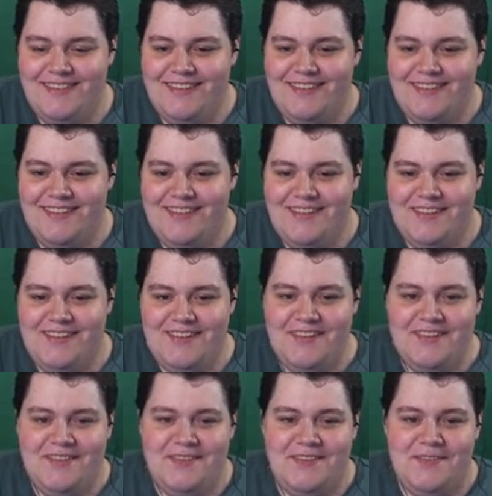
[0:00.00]

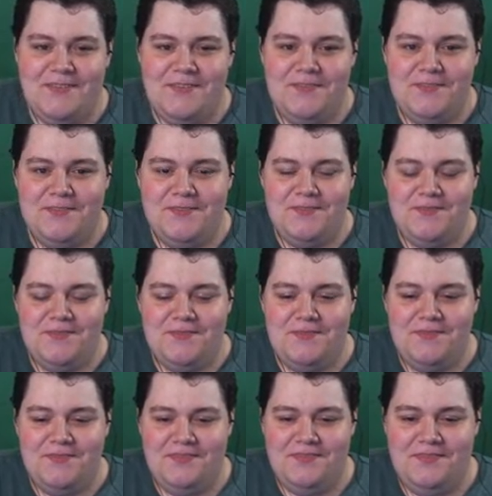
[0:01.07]

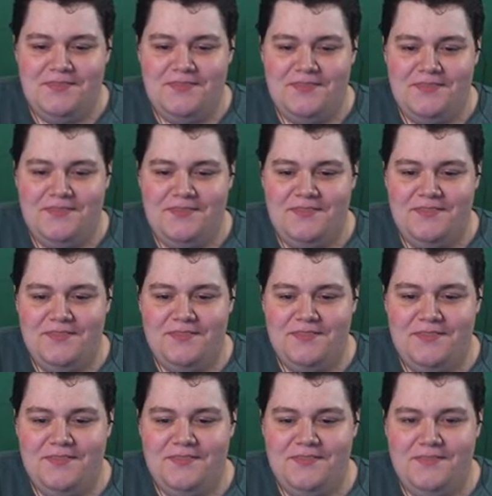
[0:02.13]

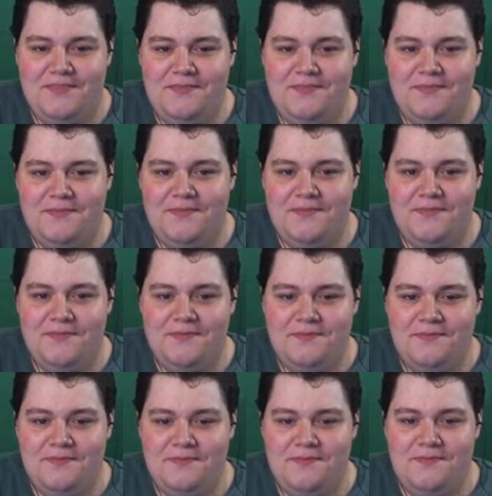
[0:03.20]

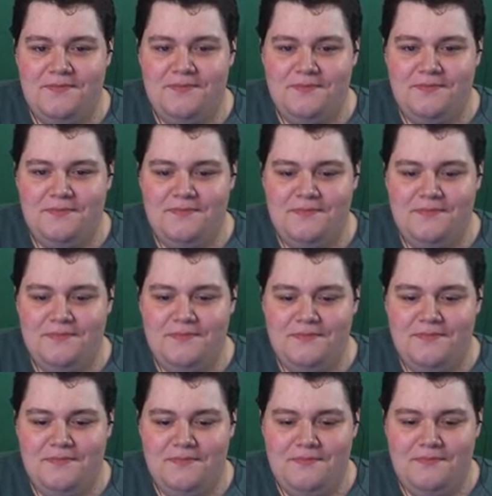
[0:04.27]

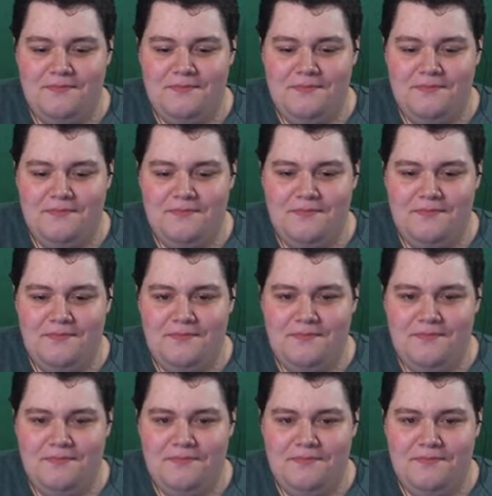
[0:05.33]

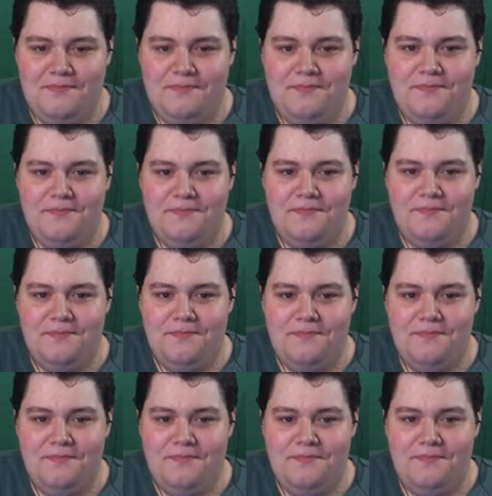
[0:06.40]
(silent)